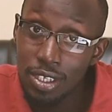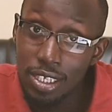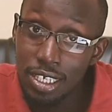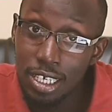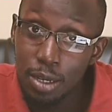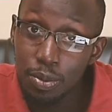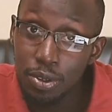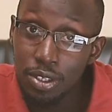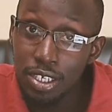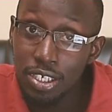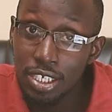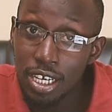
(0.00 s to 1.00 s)
Keep on
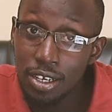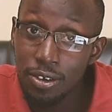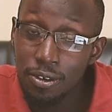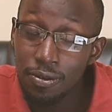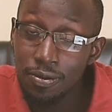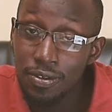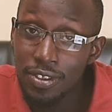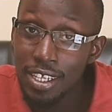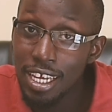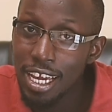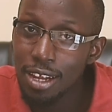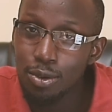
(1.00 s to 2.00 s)
this channel
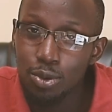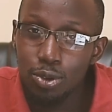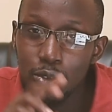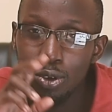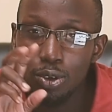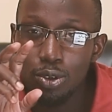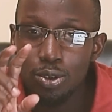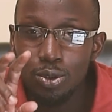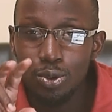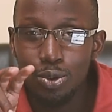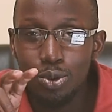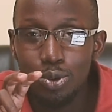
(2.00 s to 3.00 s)
and we'll go
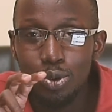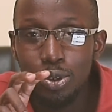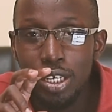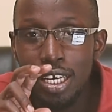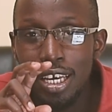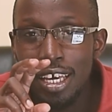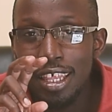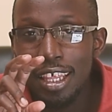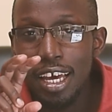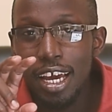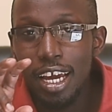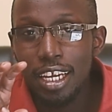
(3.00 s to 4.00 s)
through
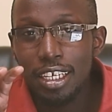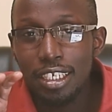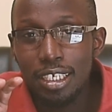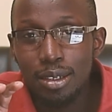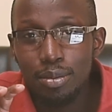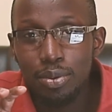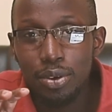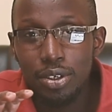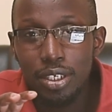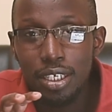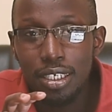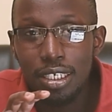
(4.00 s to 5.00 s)
the editing
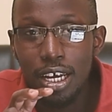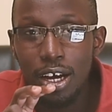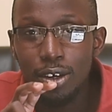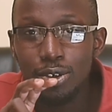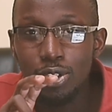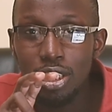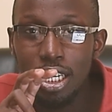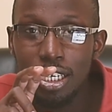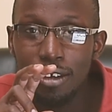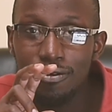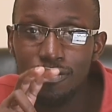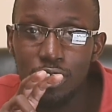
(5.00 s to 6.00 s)
process, how to get
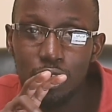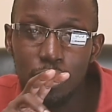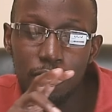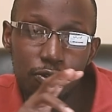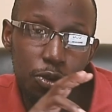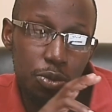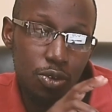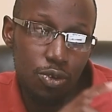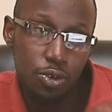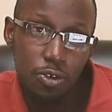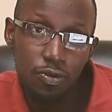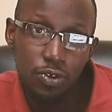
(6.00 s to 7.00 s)
a video from a
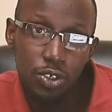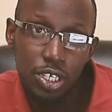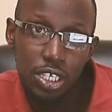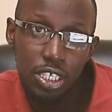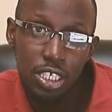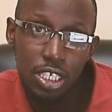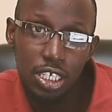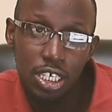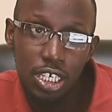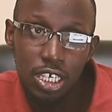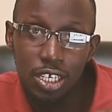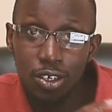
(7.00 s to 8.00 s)
raw footage
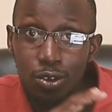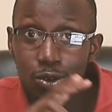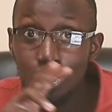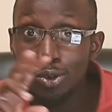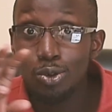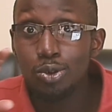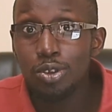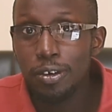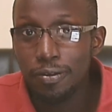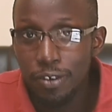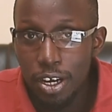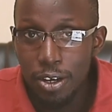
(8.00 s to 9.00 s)
to the
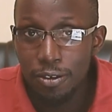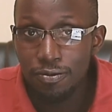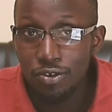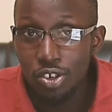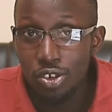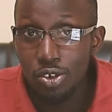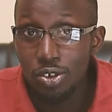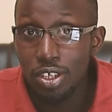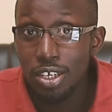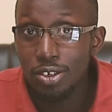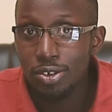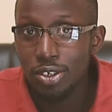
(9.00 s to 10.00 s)
final video
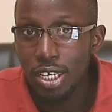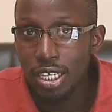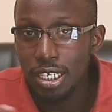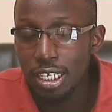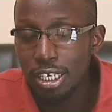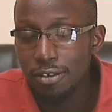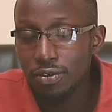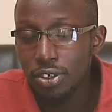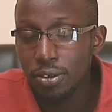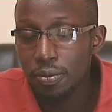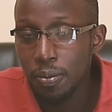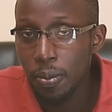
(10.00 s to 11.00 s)
that you can deliver
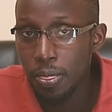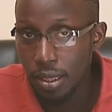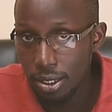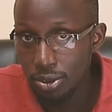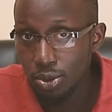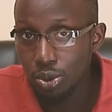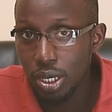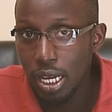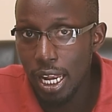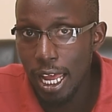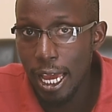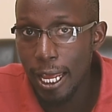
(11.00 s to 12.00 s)
to a
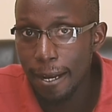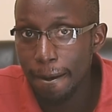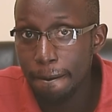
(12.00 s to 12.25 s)
client.